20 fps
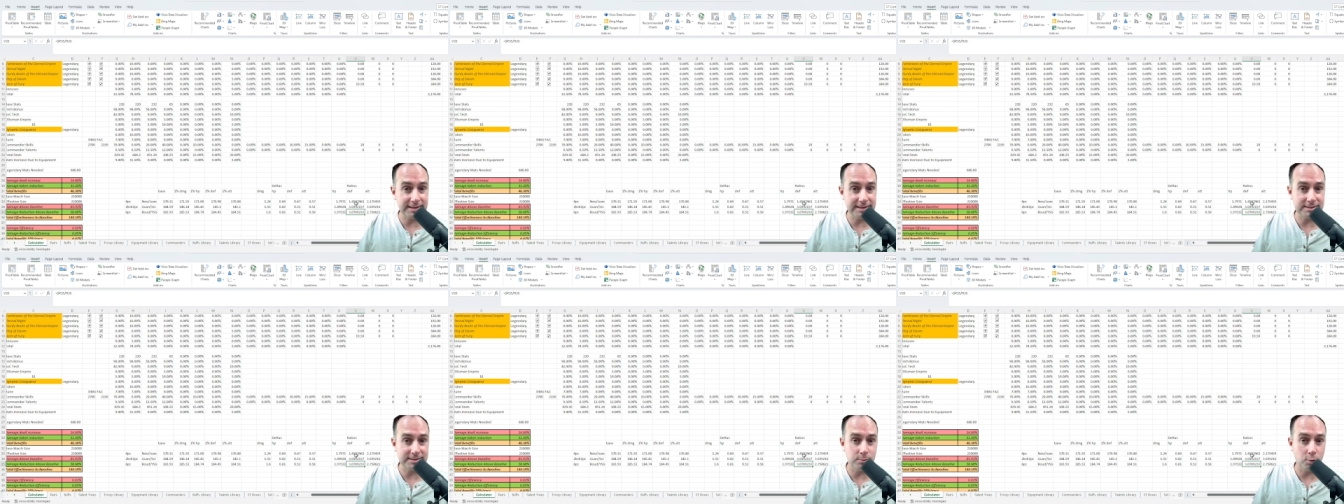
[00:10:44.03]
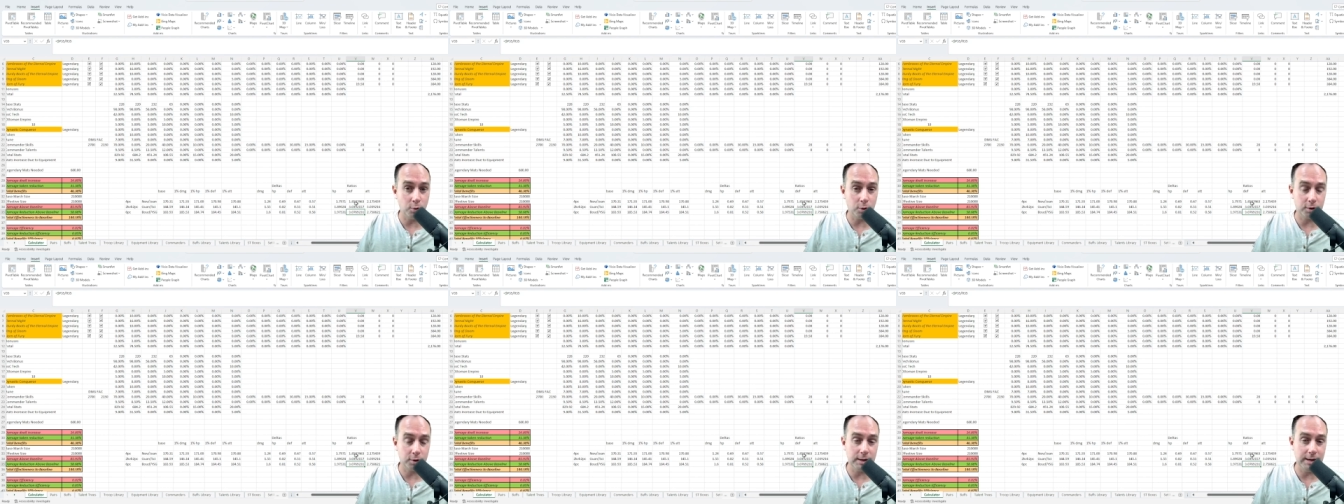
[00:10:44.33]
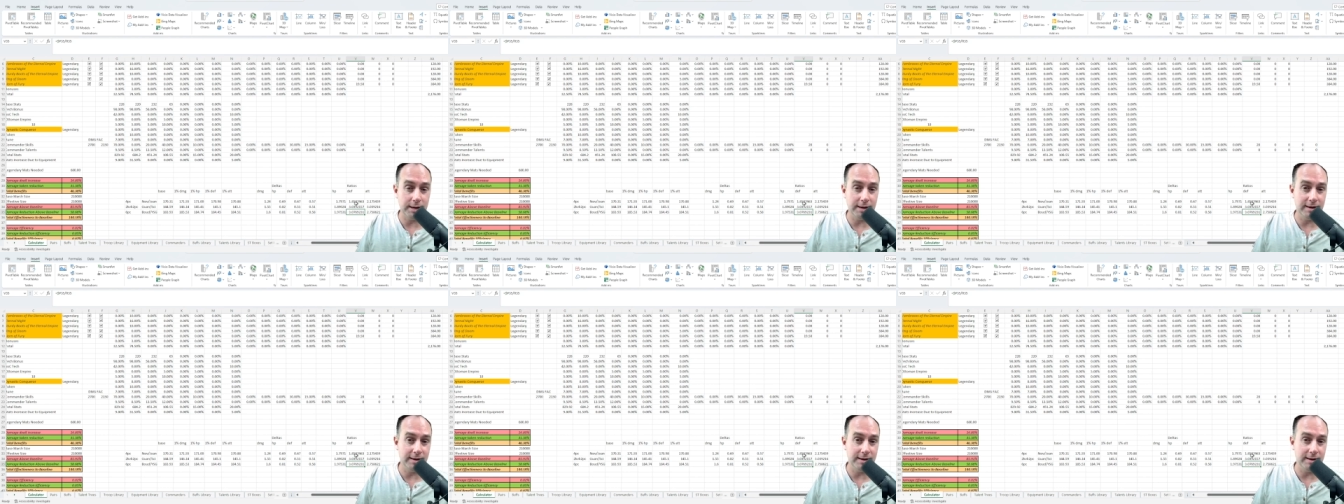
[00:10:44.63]
It gets more
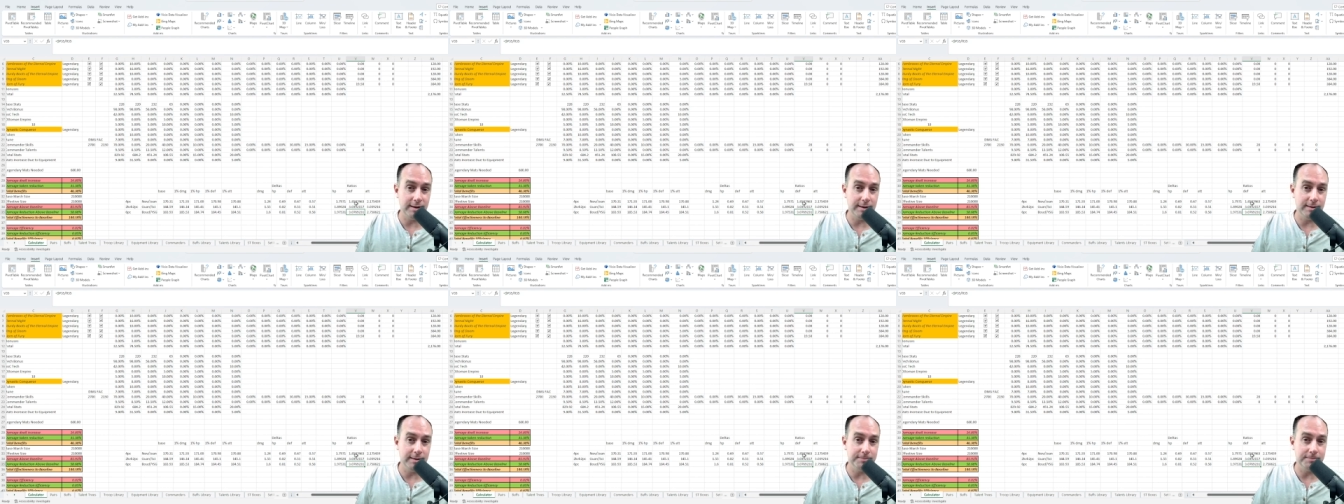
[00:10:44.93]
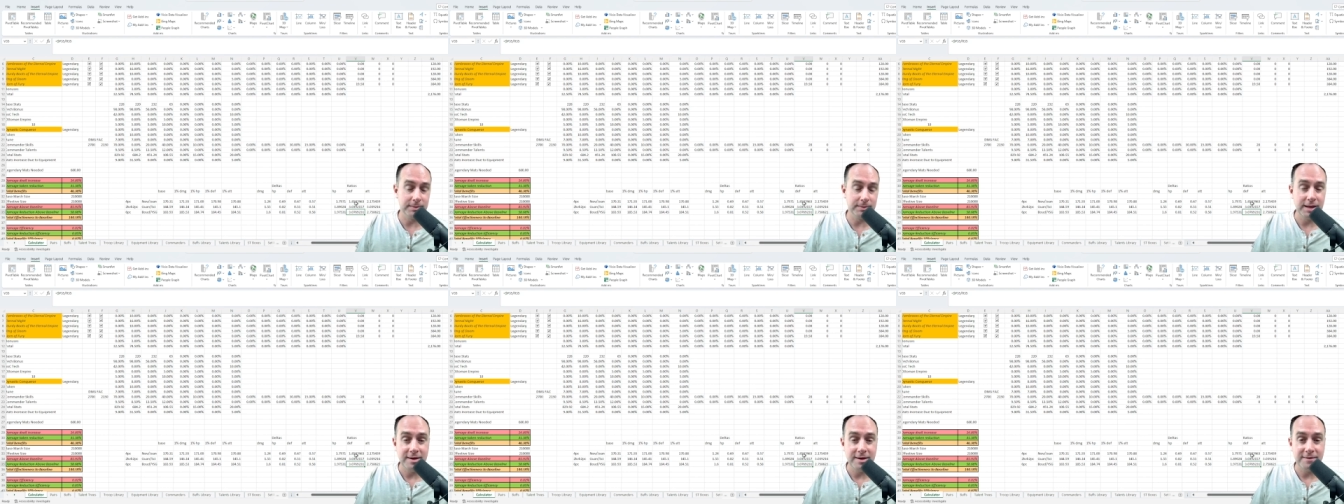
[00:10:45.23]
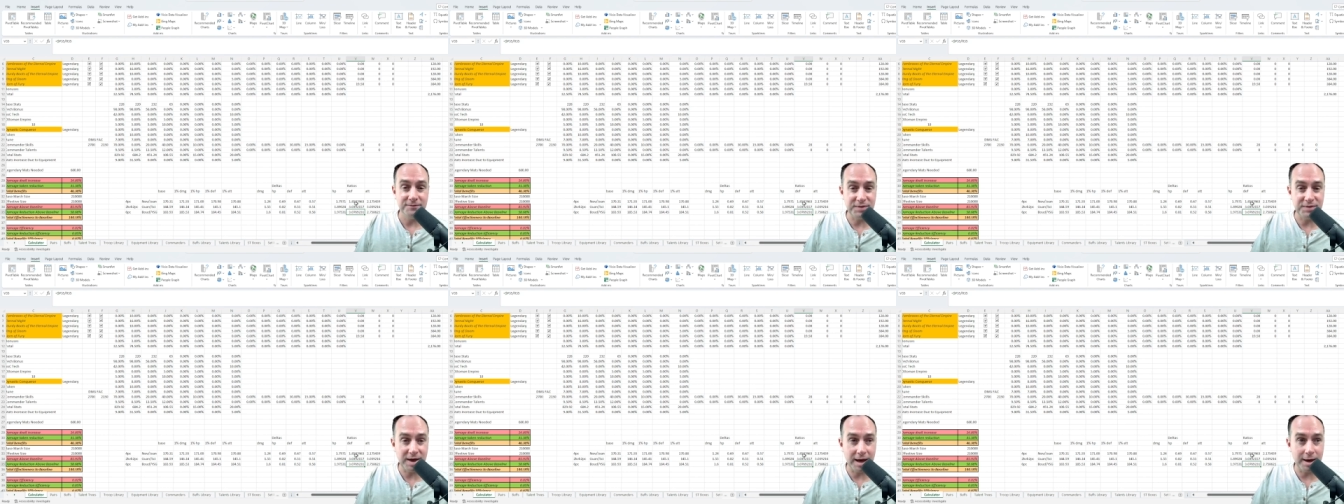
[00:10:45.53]
uh, um,
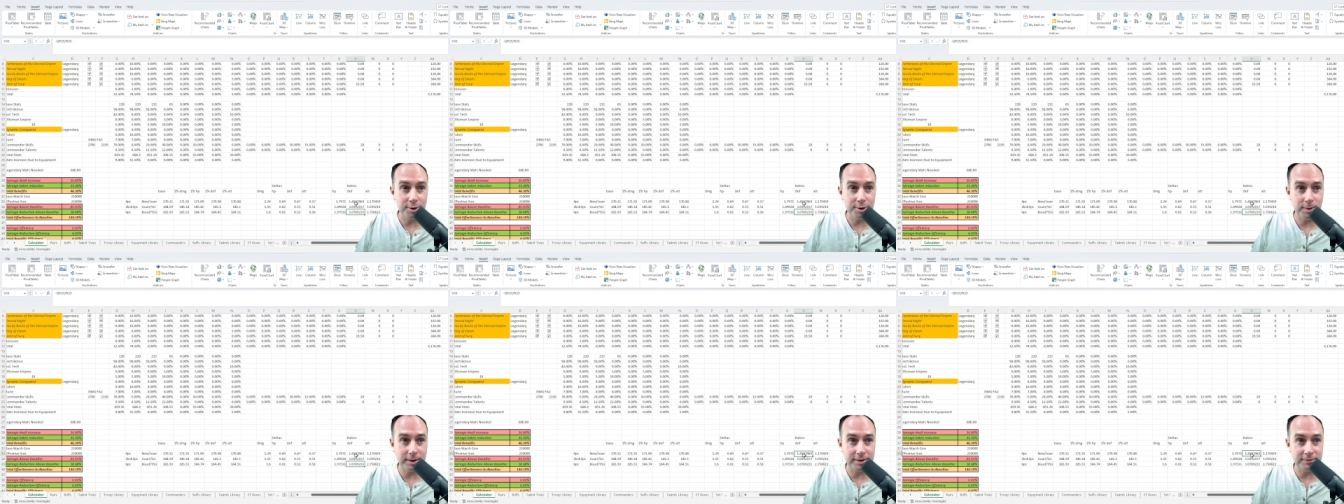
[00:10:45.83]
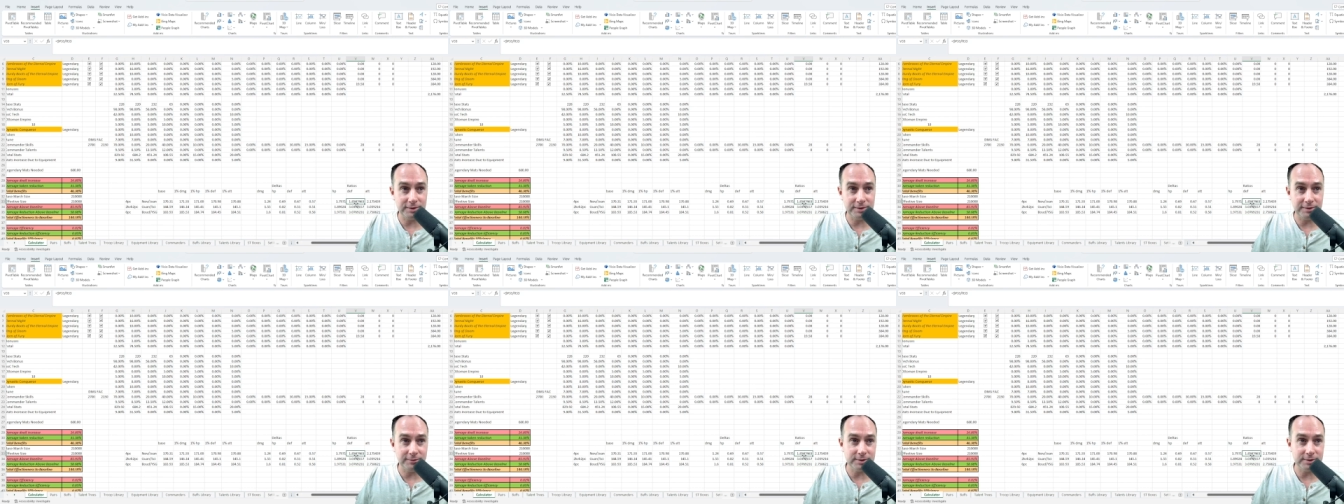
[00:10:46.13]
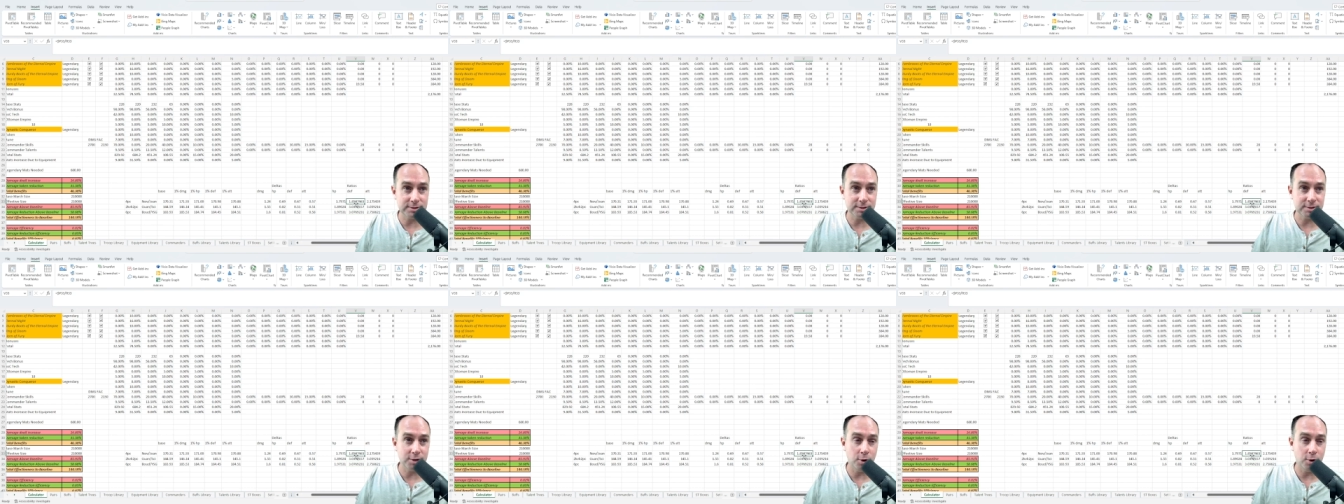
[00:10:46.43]
value out of defense.